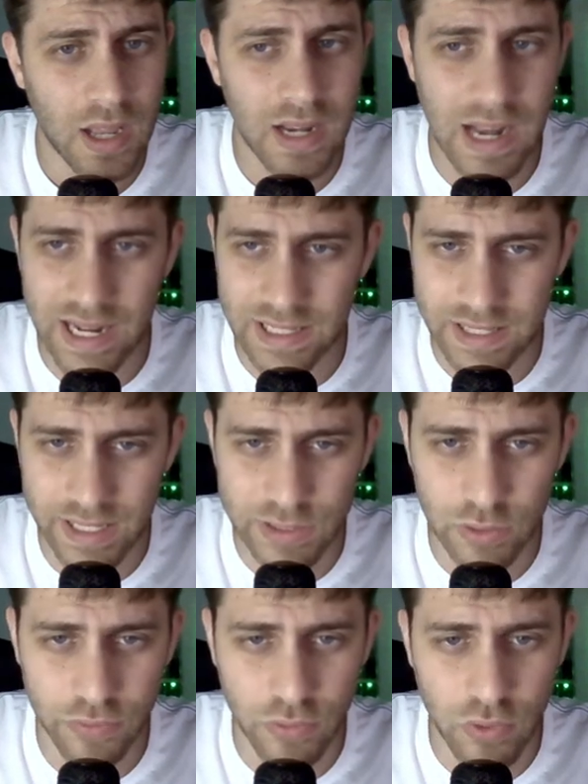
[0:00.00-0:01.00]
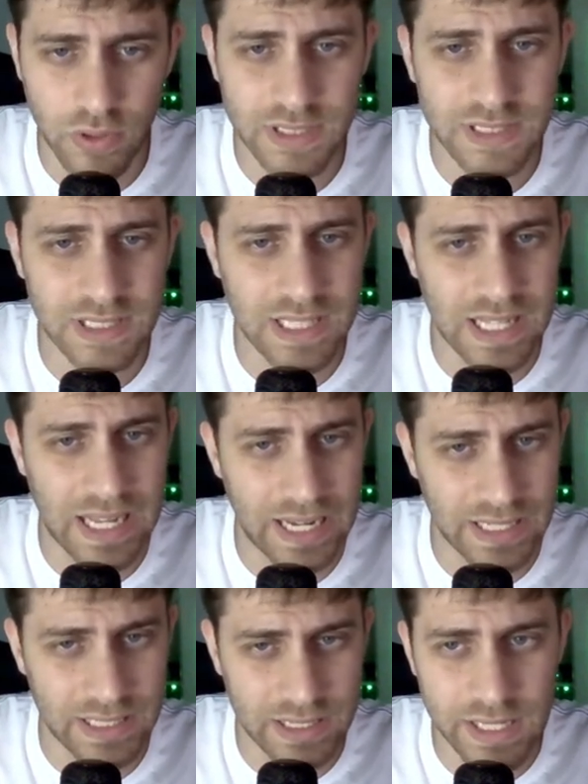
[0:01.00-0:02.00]
Knight takes, of course, knight
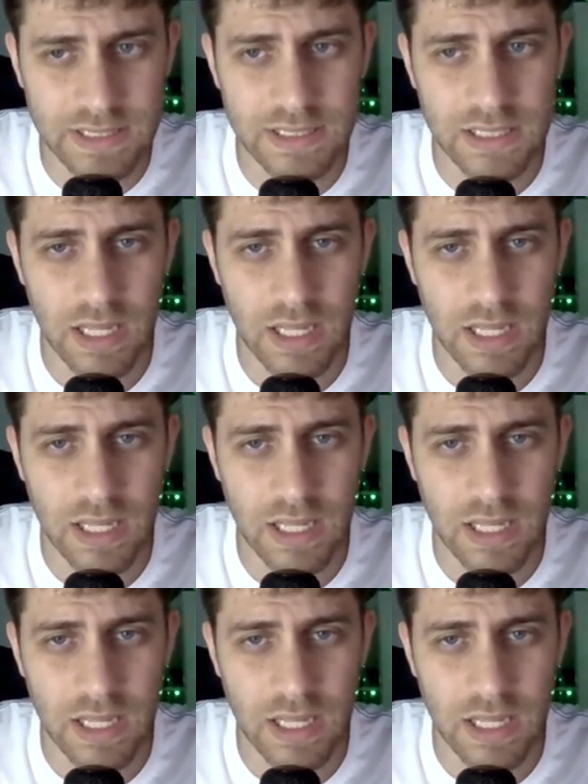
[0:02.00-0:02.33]
takes,